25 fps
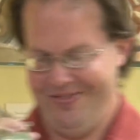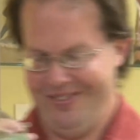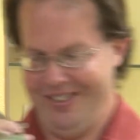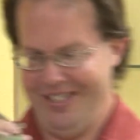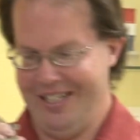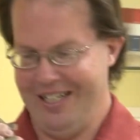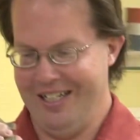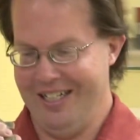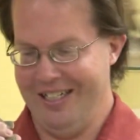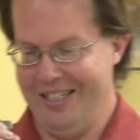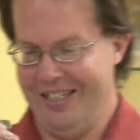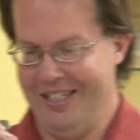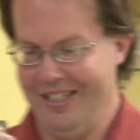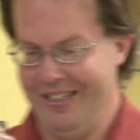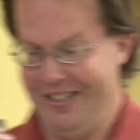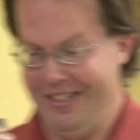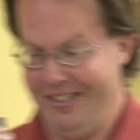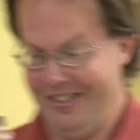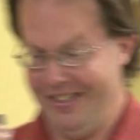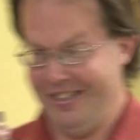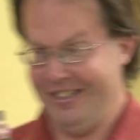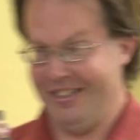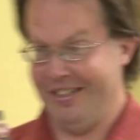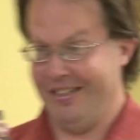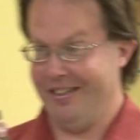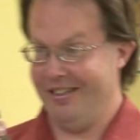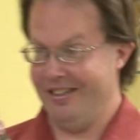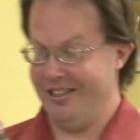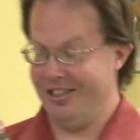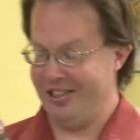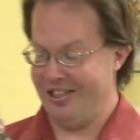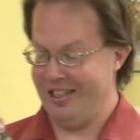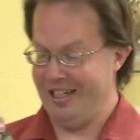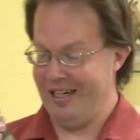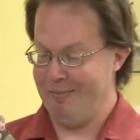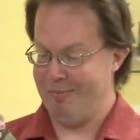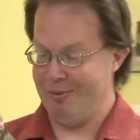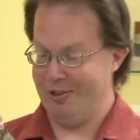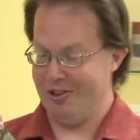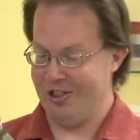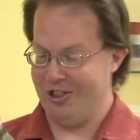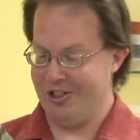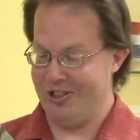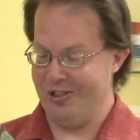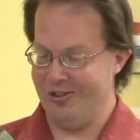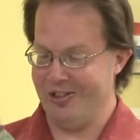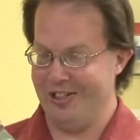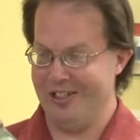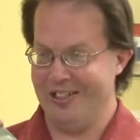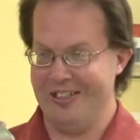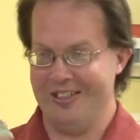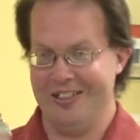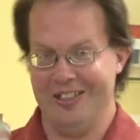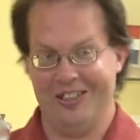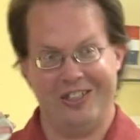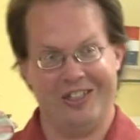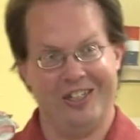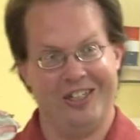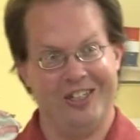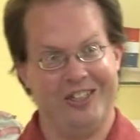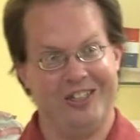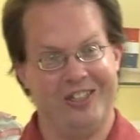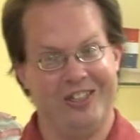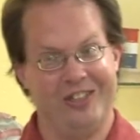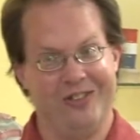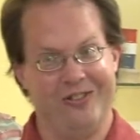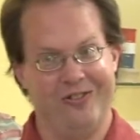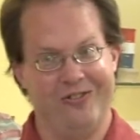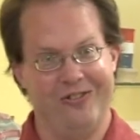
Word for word: and uh, the, the stopper's still good. This guy's still